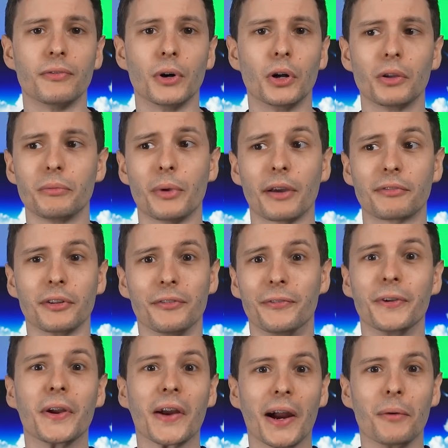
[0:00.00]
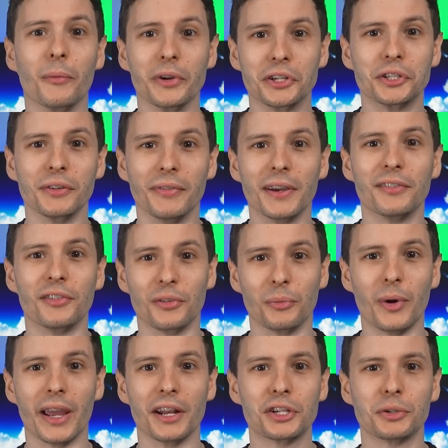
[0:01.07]
of all, you have to figure out which device is
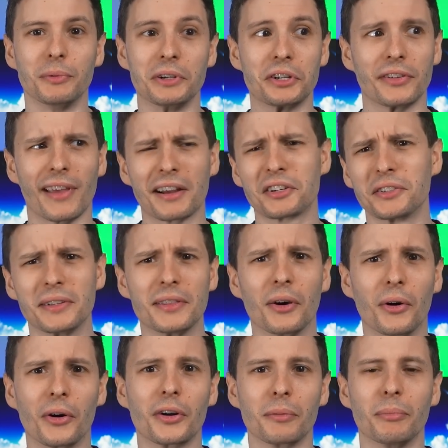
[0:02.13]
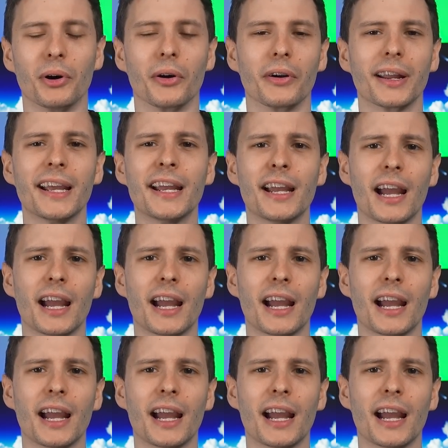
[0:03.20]
which, which is actually the harder part,